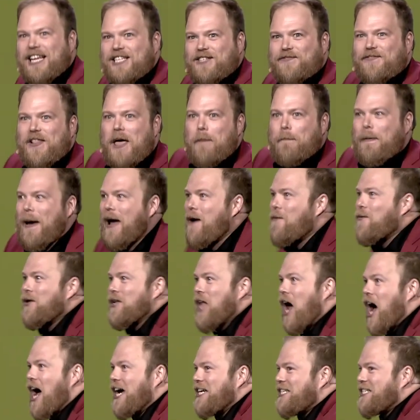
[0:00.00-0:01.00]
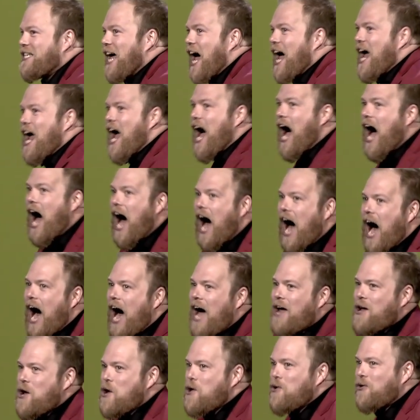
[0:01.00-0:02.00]
let's flip it. When I say
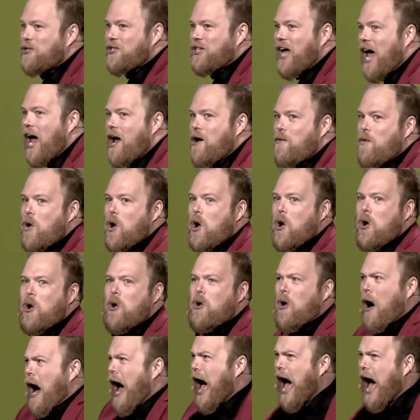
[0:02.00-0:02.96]
ah, you say woo.